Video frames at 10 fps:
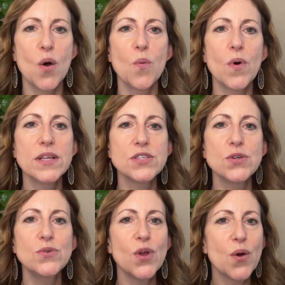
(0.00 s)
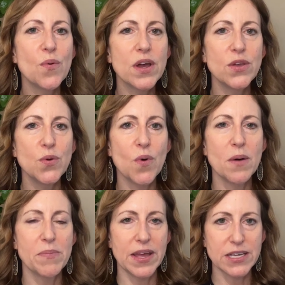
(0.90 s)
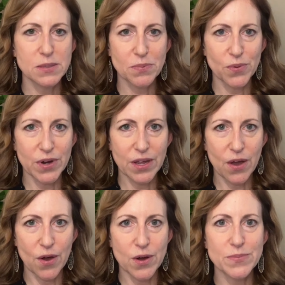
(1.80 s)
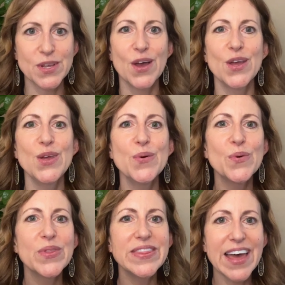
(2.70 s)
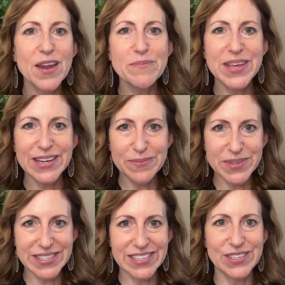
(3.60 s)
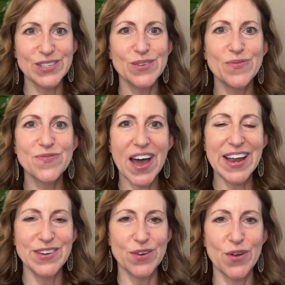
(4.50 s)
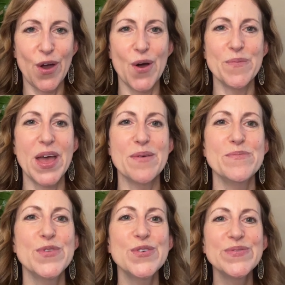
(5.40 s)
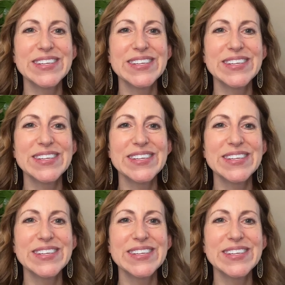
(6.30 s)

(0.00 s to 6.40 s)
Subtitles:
Once you know what you want by exploring homes, you will then be in a position to find your home and move